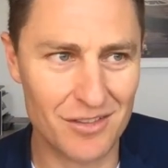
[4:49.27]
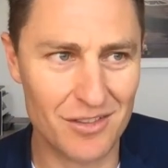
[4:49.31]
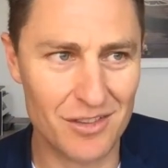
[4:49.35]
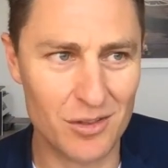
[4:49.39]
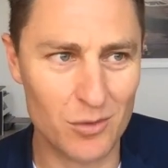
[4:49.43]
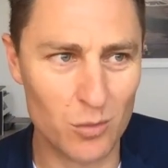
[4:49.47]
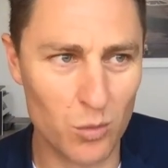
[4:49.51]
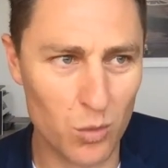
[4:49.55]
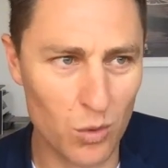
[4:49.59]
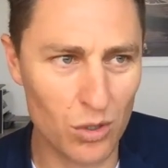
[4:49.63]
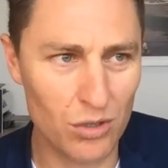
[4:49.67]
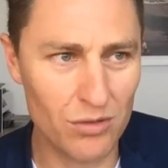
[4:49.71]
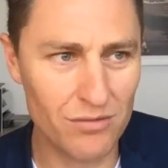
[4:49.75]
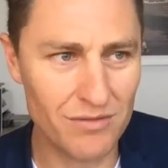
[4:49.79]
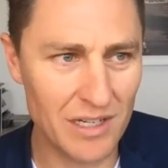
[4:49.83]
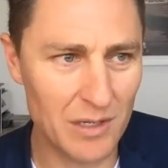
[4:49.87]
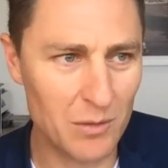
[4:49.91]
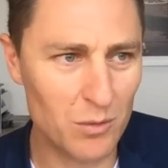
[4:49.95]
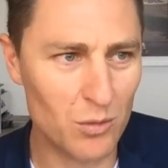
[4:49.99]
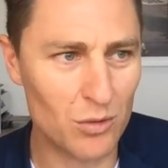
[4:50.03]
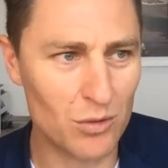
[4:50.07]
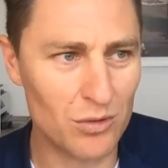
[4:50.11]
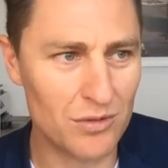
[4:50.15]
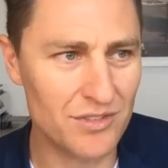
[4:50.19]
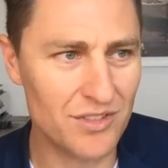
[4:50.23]
the world
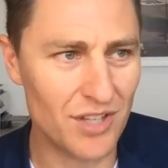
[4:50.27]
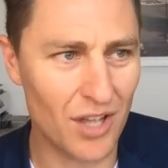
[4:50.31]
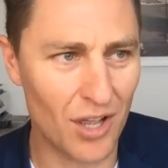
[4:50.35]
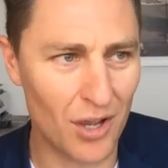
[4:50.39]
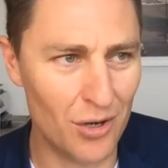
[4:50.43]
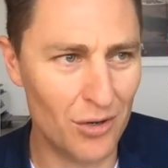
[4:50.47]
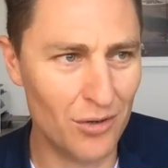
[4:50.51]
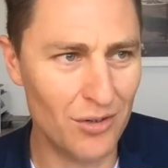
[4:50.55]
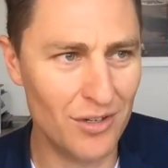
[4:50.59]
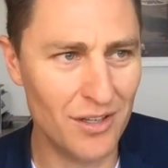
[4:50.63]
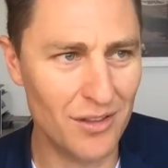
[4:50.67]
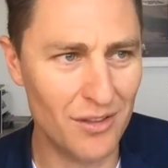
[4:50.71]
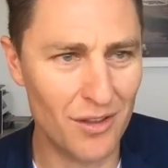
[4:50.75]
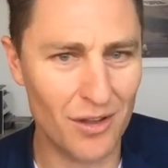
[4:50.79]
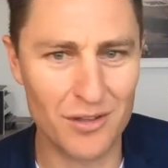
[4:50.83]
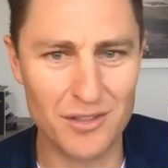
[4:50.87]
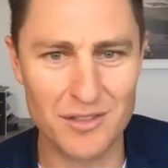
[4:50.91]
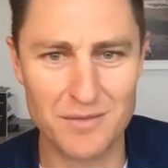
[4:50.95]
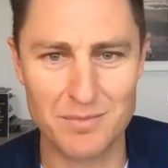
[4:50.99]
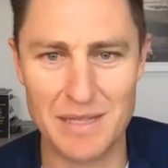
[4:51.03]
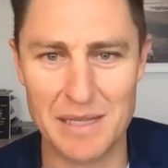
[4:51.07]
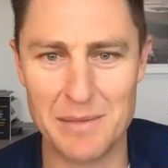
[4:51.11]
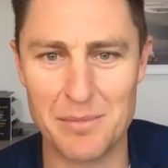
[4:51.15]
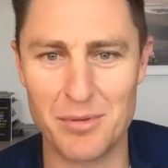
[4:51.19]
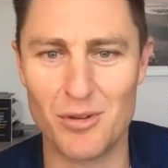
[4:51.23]
rewards only those
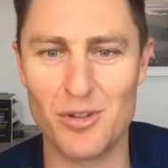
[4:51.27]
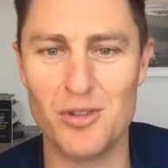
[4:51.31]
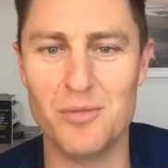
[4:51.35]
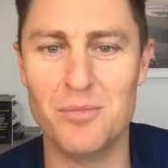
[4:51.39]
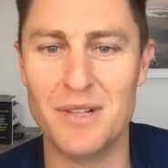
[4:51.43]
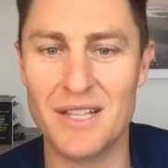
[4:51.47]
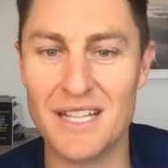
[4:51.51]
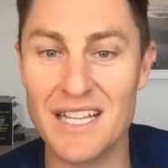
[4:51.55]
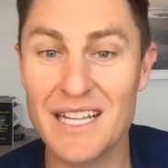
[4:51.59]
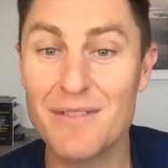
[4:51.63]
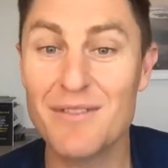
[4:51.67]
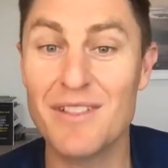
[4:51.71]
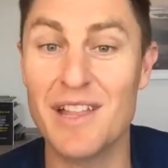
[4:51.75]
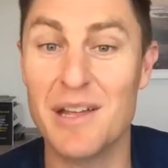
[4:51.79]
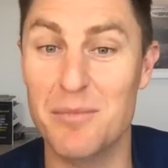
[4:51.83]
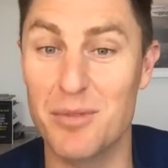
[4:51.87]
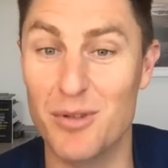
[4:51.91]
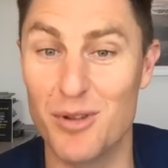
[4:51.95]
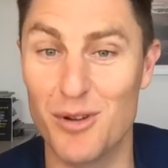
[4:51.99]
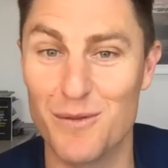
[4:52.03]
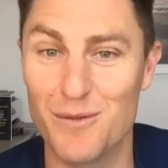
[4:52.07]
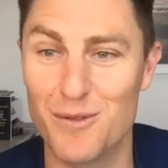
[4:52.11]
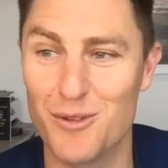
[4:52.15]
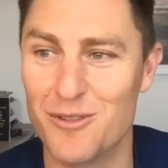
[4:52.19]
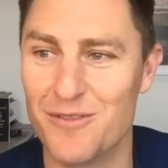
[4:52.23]
people who believe they're
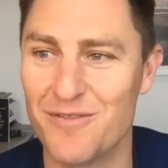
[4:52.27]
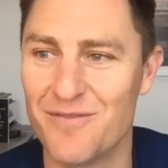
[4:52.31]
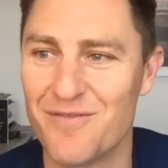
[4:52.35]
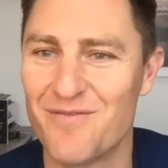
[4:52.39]
beautiful.